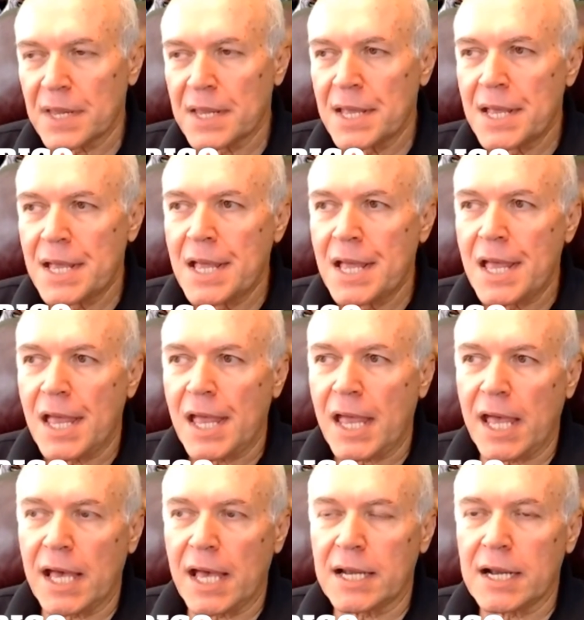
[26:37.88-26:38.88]
and
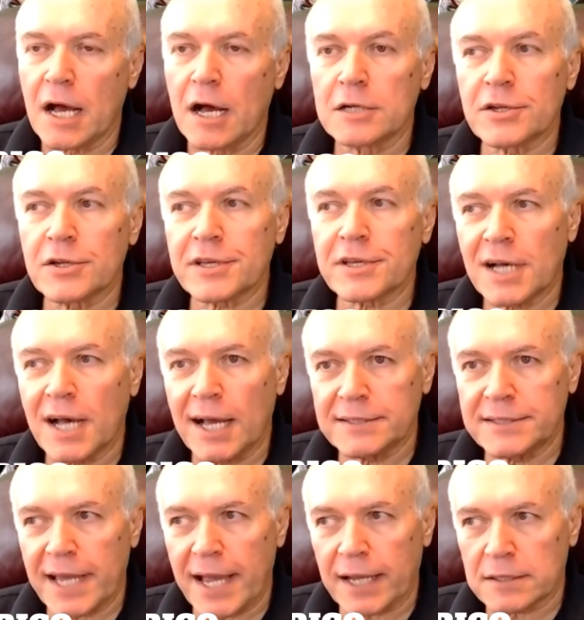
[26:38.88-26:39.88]
under the contact
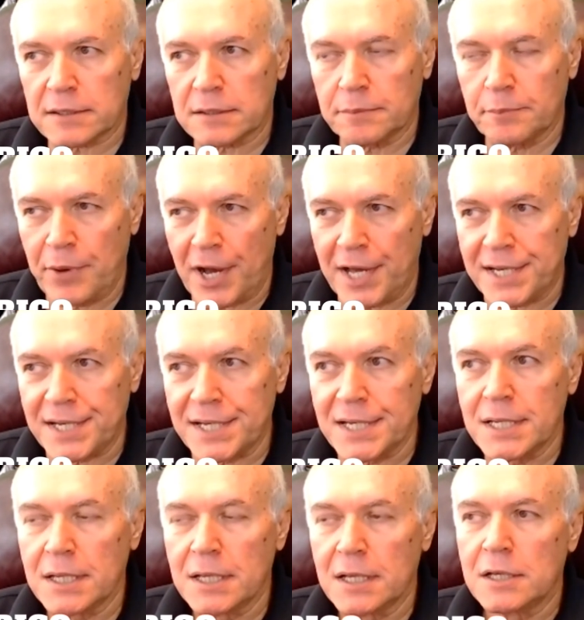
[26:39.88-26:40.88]
button,
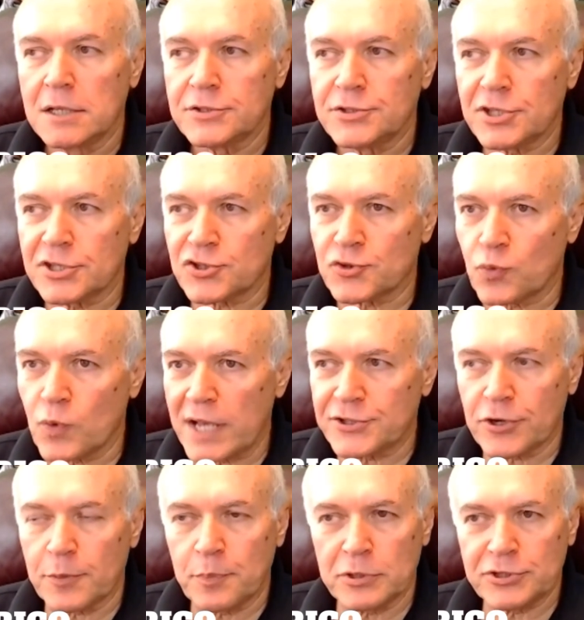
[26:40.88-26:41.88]
just register,
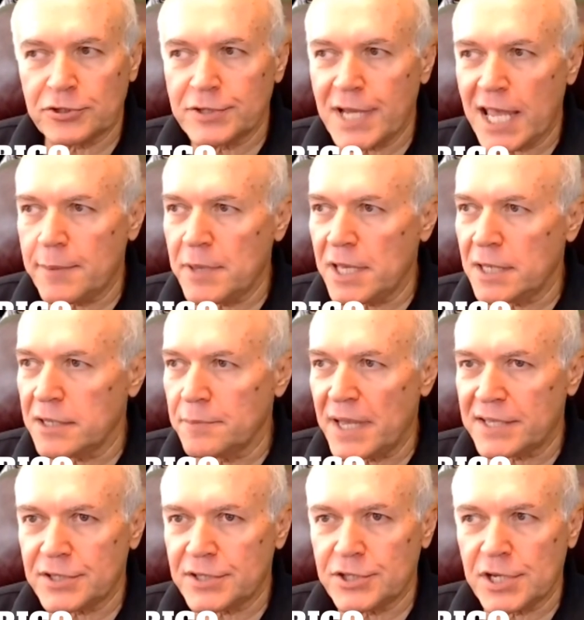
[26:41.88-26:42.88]
put your name in, the
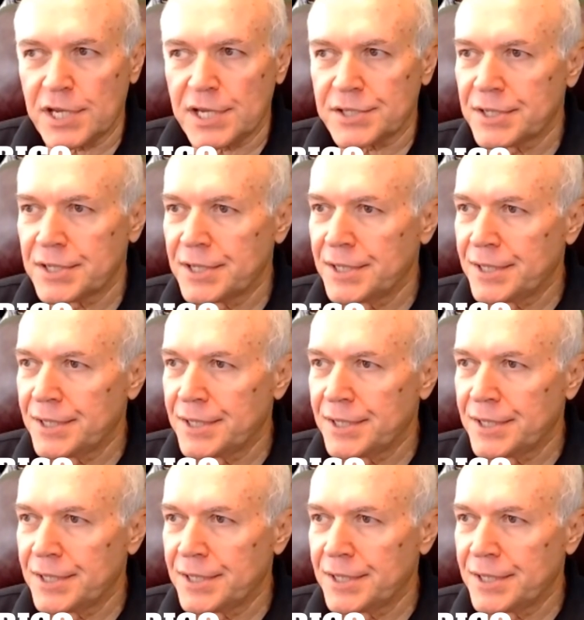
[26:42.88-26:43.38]
messages,